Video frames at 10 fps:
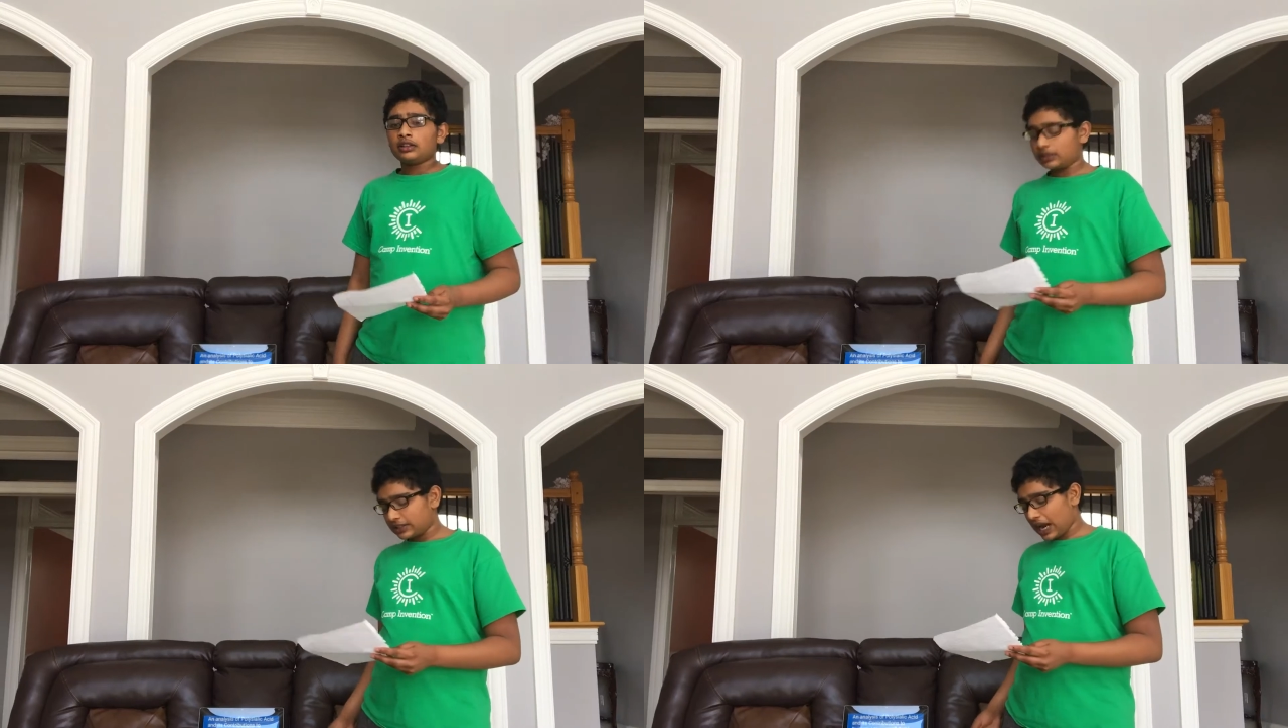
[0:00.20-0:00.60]

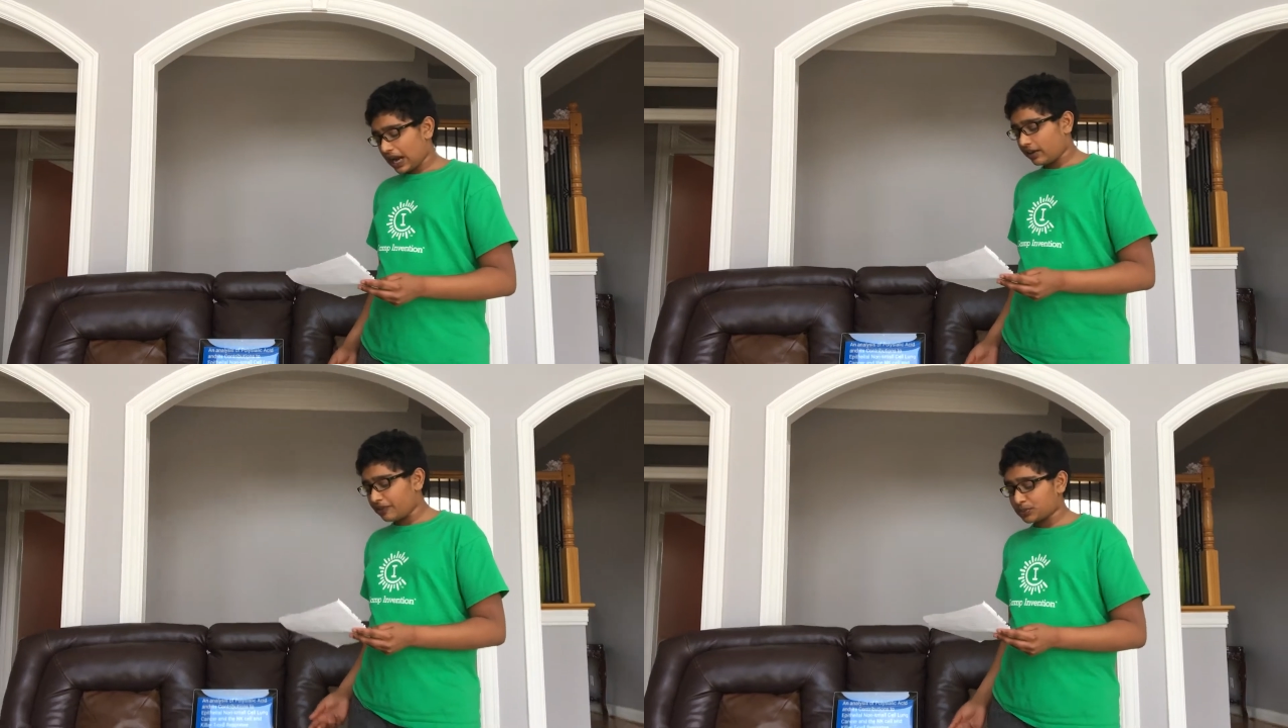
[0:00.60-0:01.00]
The
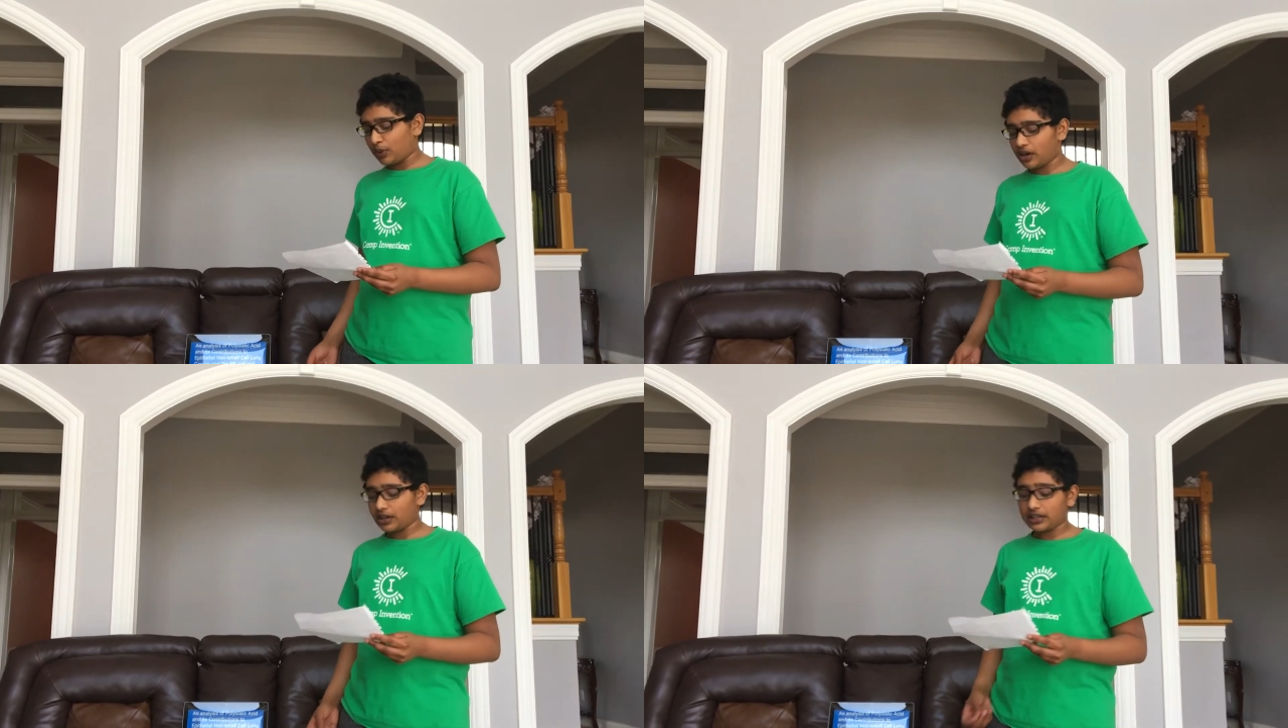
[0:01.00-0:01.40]
title of this
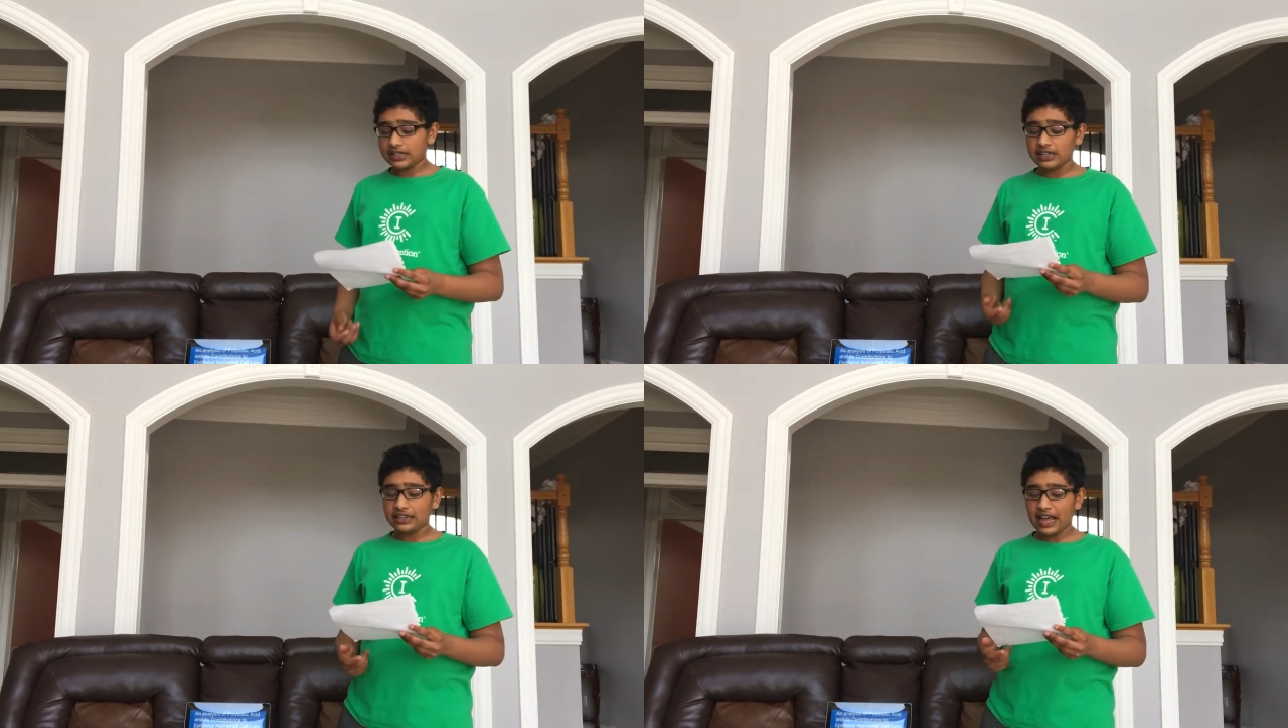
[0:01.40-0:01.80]
project is
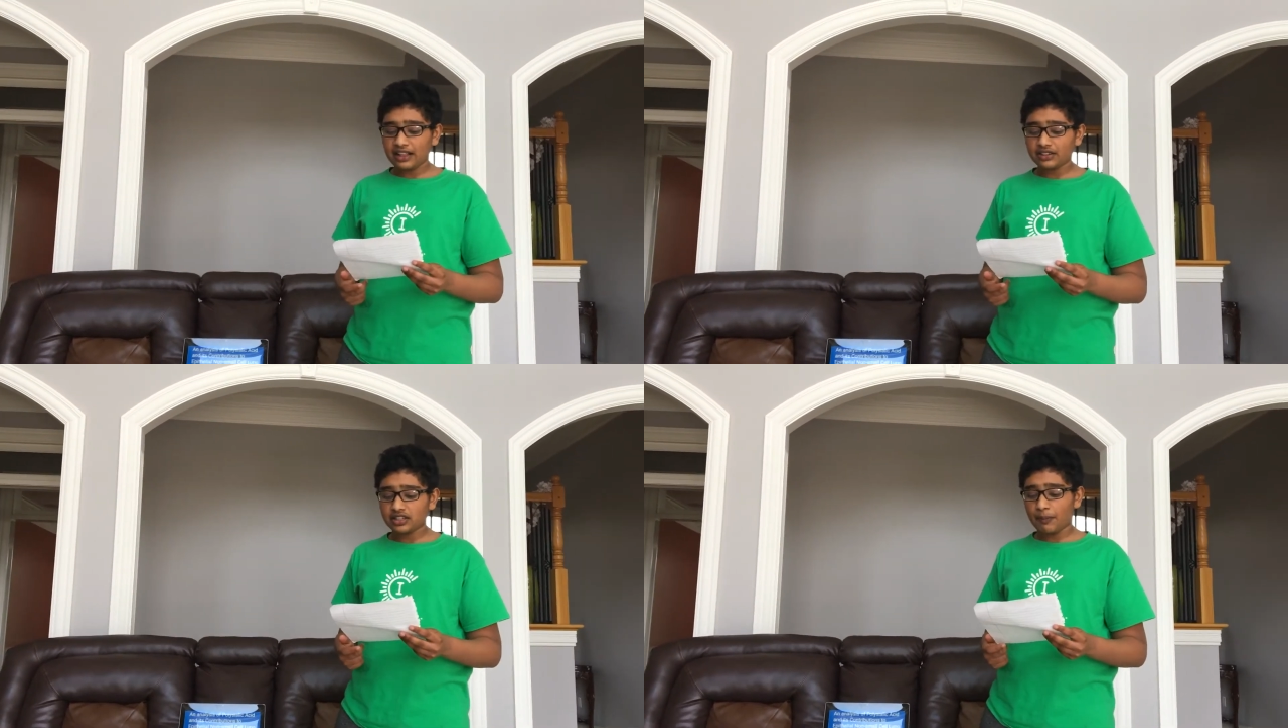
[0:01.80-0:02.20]
an
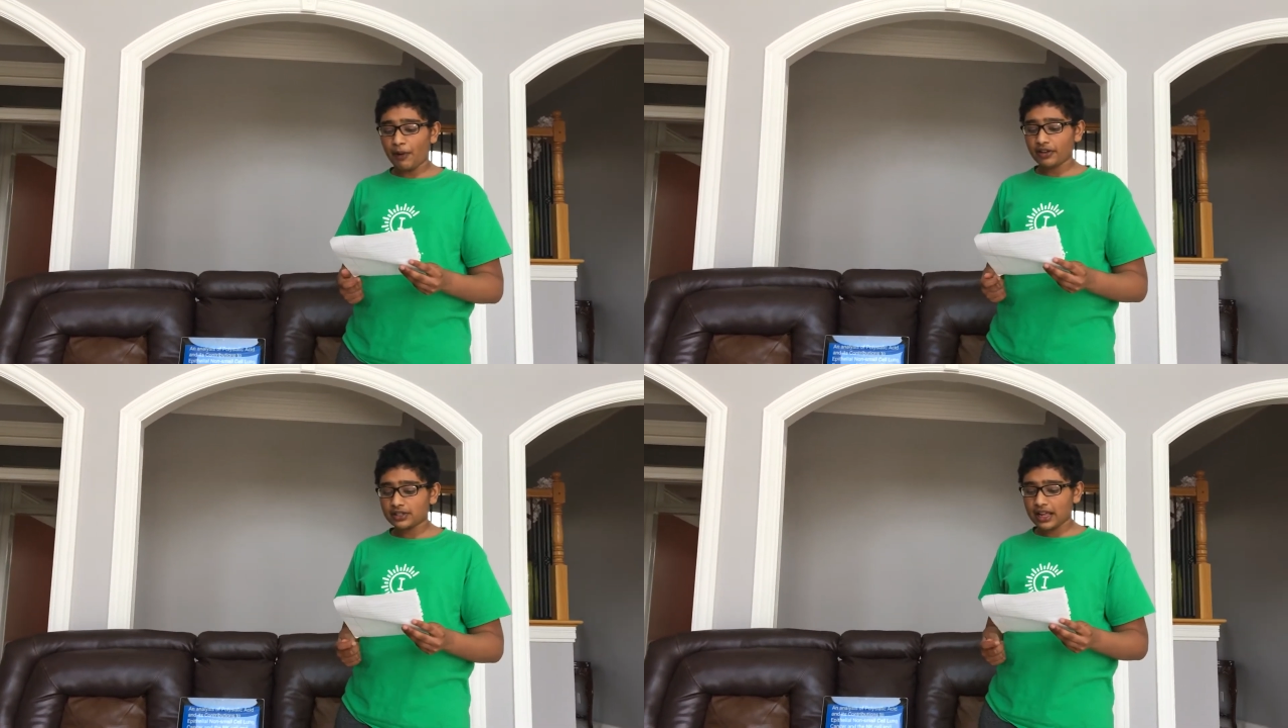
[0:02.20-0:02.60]
analysis of
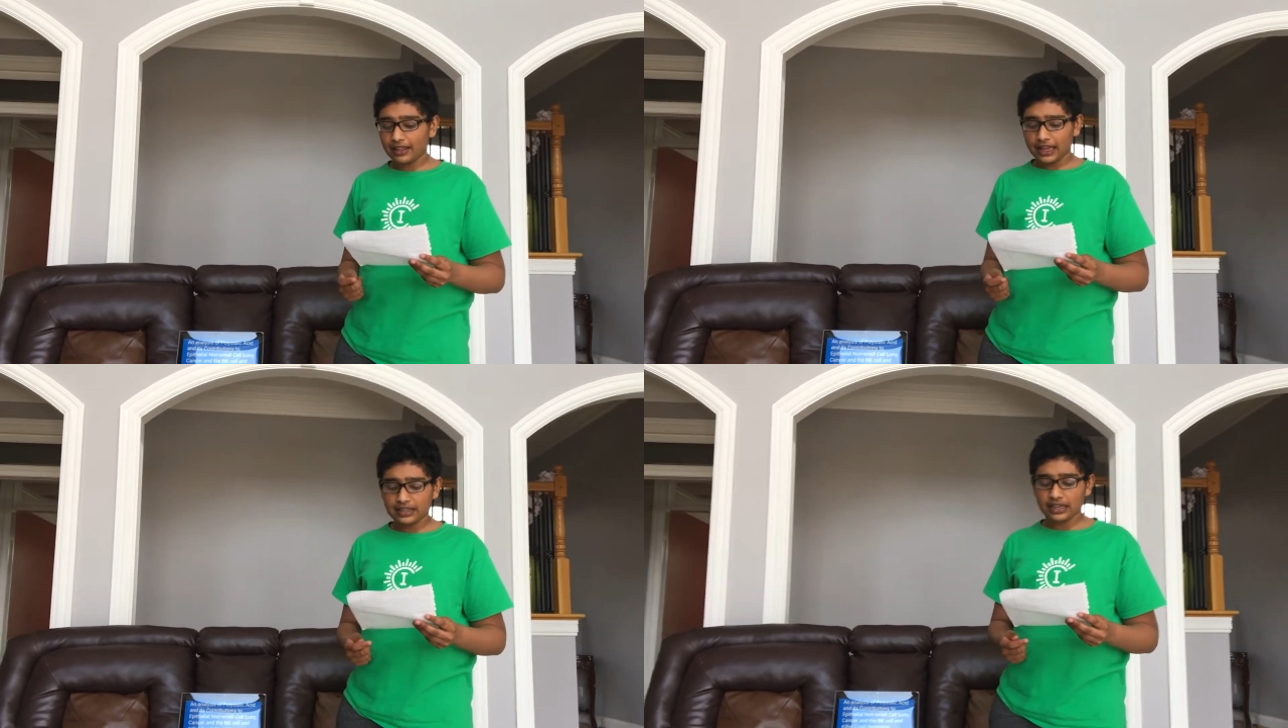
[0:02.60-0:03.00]

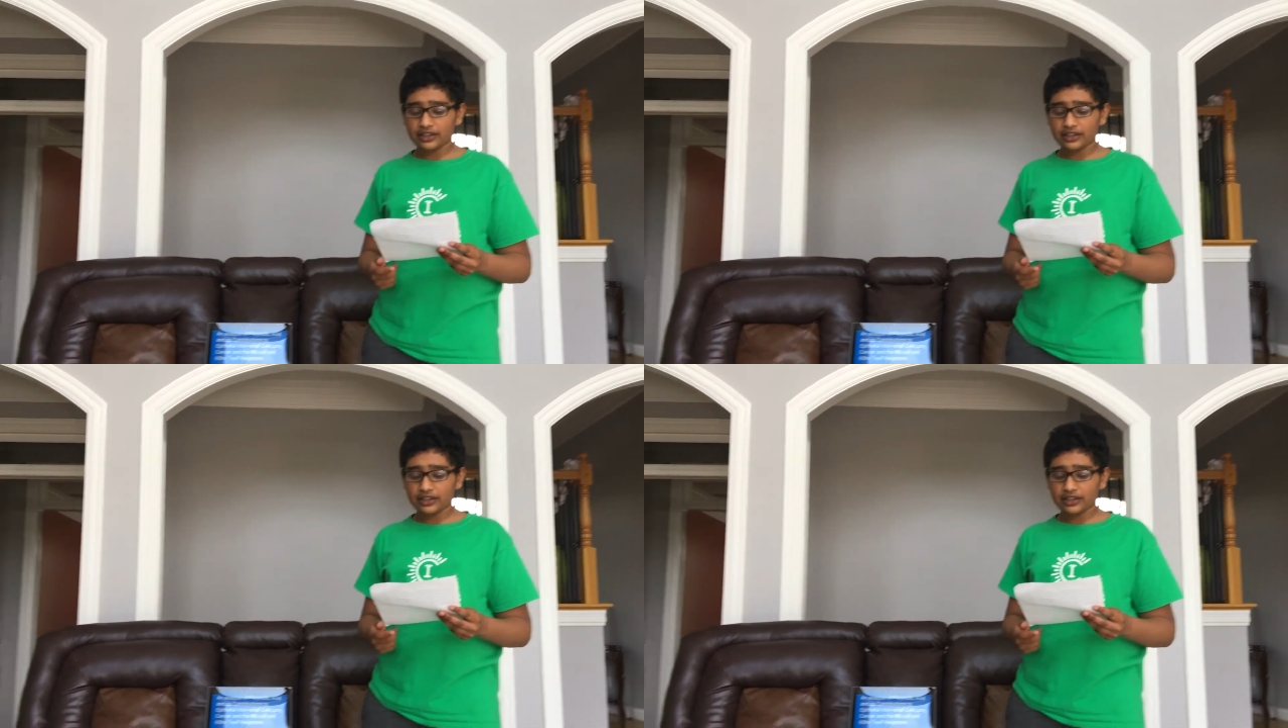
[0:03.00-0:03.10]
polysialic acid,